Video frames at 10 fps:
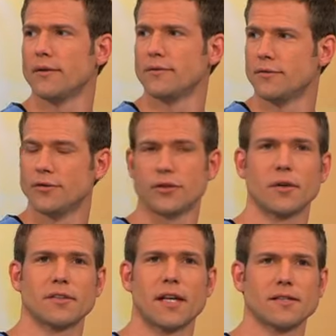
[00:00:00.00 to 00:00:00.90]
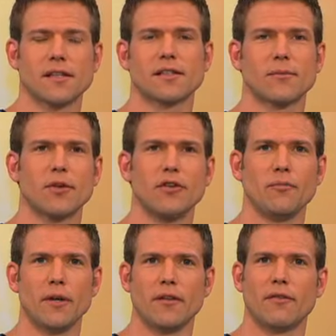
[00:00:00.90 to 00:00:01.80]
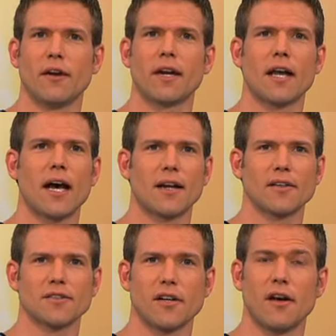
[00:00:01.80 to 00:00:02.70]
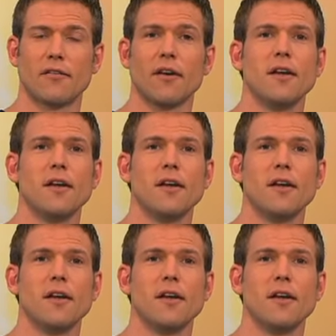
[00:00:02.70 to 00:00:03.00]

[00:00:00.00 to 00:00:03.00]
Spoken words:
and Jody, sounds like something you've been very cognizant of,